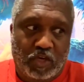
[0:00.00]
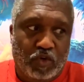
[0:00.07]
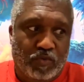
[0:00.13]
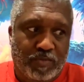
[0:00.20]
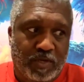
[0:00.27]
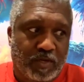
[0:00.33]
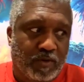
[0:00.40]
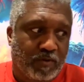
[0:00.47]

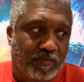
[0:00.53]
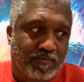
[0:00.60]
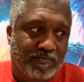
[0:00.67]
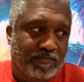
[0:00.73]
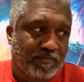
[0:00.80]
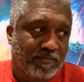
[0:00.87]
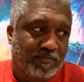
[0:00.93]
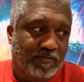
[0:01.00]
Kill Bill,
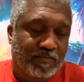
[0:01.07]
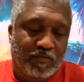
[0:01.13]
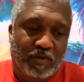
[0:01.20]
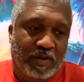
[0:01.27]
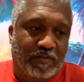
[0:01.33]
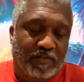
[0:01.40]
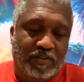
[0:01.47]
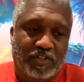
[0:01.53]

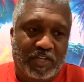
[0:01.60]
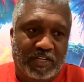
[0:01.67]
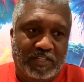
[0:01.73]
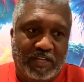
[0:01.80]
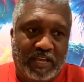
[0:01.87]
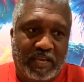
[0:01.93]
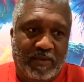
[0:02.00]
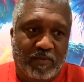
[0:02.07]
whatever the
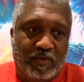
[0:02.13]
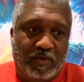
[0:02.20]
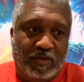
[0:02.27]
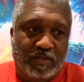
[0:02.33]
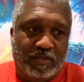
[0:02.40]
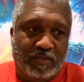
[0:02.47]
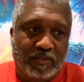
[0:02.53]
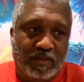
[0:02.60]
chick's name
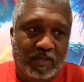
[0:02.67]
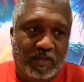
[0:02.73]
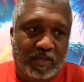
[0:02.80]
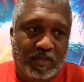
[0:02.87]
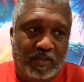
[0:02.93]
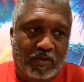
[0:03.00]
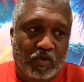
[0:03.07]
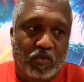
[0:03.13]
was,
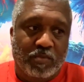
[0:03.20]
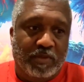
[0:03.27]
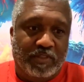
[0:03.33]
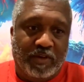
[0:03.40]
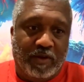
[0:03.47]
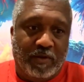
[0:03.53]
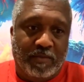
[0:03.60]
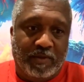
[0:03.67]

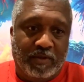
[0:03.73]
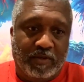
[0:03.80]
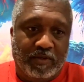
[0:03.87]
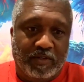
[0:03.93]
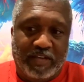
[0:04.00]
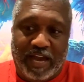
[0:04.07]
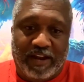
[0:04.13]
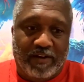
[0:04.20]
Uma
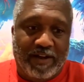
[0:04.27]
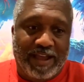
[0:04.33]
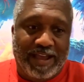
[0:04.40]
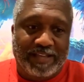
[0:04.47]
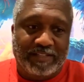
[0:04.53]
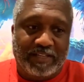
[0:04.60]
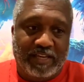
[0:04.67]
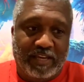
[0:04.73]
Thurman, got her
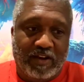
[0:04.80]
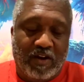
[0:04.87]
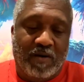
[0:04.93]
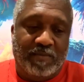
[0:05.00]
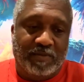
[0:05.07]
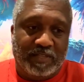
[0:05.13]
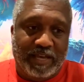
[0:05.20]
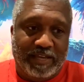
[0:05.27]
ass kicked,
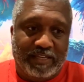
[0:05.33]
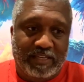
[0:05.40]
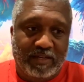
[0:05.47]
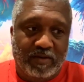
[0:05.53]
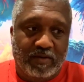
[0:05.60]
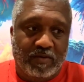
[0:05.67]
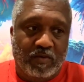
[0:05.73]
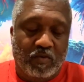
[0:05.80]
almost got
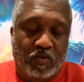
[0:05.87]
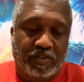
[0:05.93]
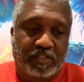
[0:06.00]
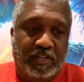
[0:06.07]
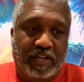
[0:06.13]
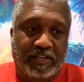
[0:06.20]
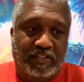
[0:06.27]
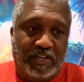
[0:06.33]
killed,
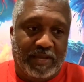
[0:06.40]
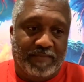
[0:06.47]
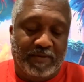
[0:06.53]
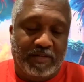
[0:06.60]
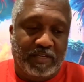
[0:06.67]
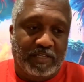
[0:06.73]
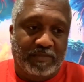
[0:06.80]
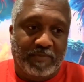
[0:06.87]
went to that
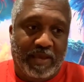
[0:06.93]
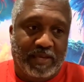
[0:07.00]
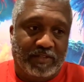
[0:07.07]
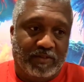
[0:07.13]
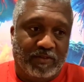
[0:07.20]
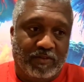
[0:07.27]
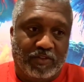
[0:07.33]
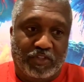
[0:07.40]
Japanese
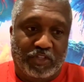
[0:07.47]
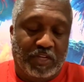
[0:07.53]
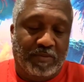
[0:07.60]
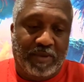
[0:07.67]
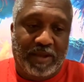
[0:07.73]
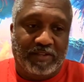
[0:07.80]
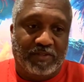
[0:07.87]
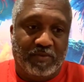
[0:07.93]
master, the
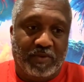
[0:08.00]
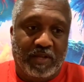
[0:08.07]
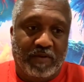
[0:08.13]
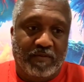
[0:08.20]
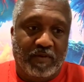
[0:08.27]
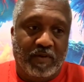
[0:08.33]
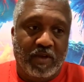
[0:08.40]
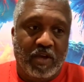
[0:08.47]
Zen master,
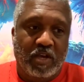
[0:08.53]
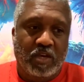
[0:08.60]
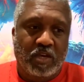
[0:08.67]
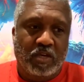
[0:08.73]
whatever.